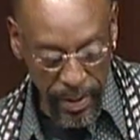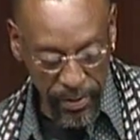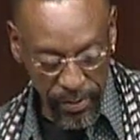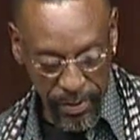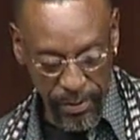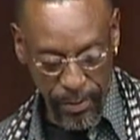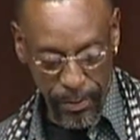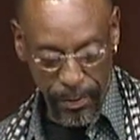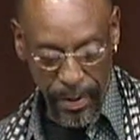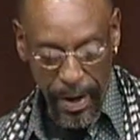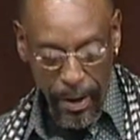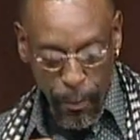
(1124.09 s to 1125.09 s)
Institute,
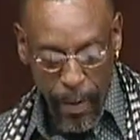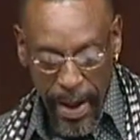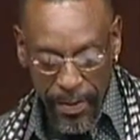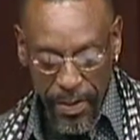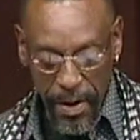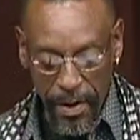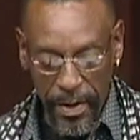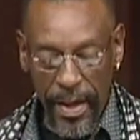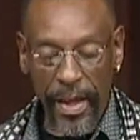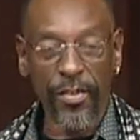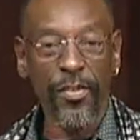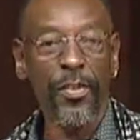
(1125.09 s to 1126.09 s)
right there
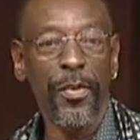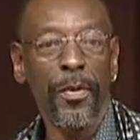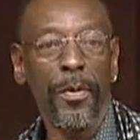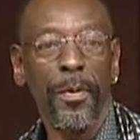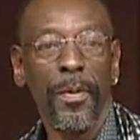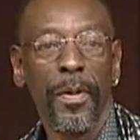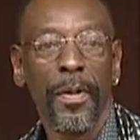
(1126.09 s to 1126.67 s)
next to